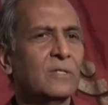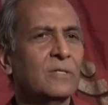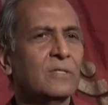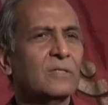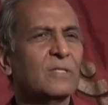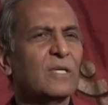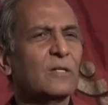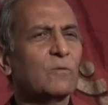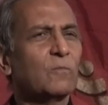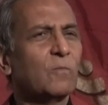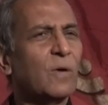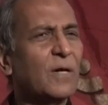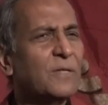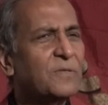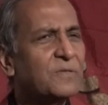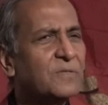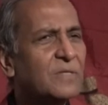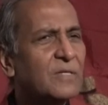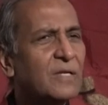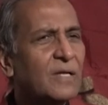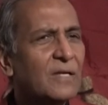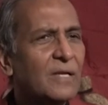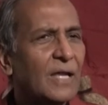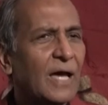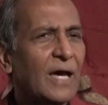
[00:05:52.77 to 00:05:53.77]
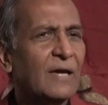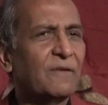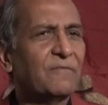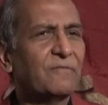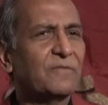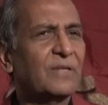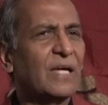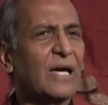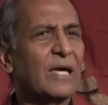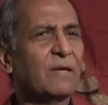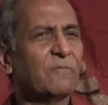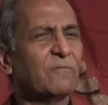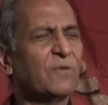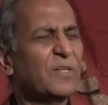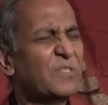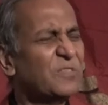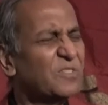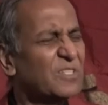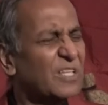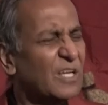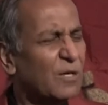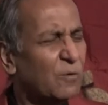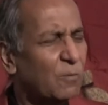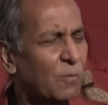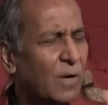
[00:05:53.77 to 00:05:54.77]
that once in a lifetime, once
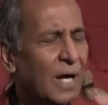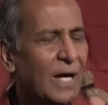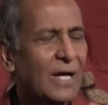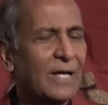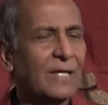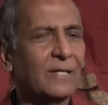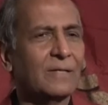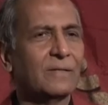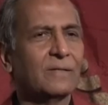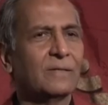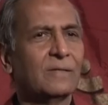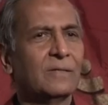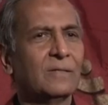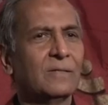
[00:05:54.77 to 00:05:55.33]
in a while,